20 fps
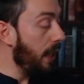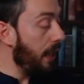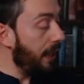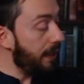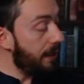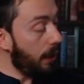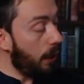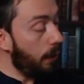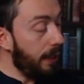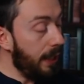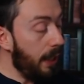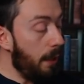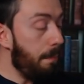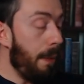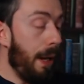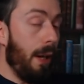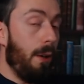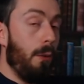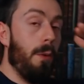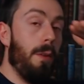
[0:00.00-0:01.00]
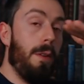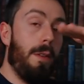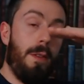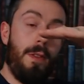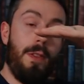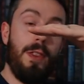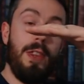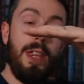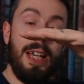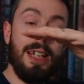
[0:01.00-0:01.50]
is only about
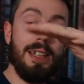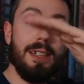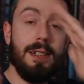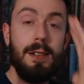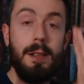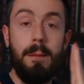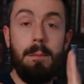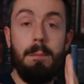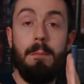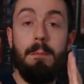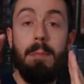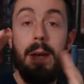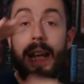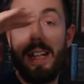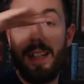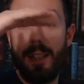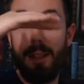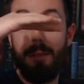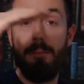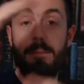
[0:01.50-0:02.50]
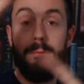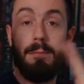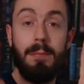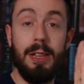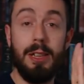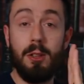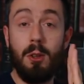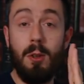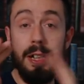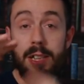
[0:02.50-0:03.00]
this big.
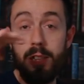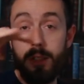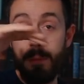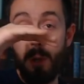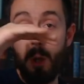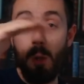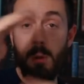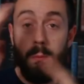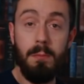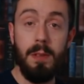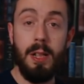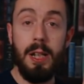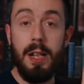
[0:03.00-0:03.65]
It's quite small.